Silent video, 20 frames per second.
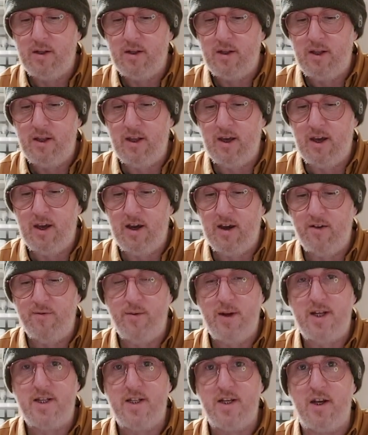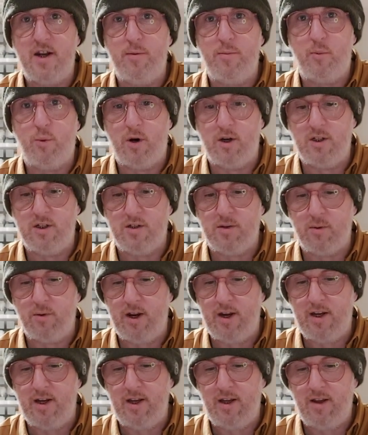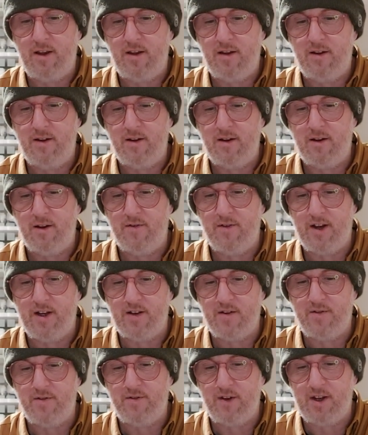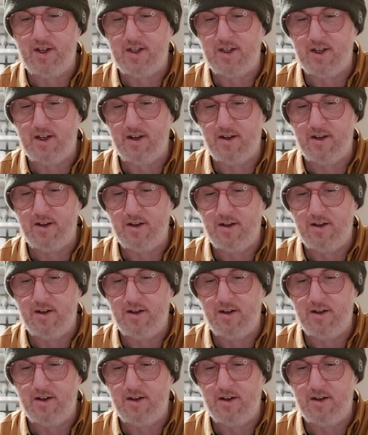Yeah, I messed it up once already, and I've had to fix it.